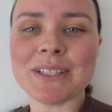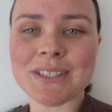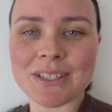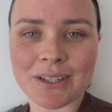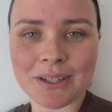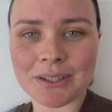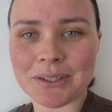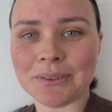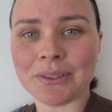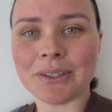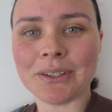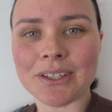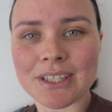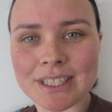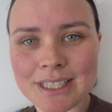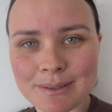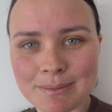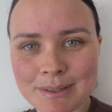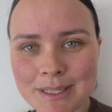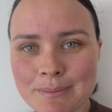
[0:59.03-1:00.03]
to go to a
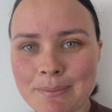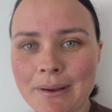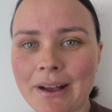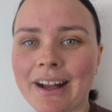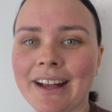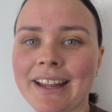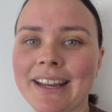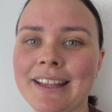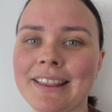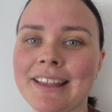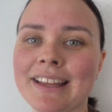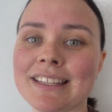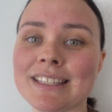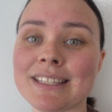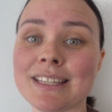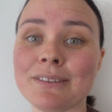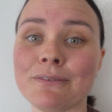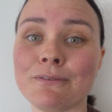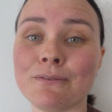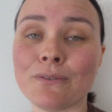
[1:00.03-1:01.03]
Christmas party
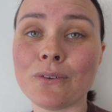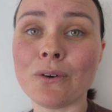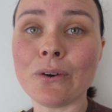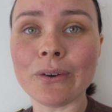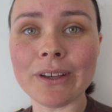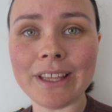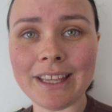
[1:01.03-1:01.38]
that's for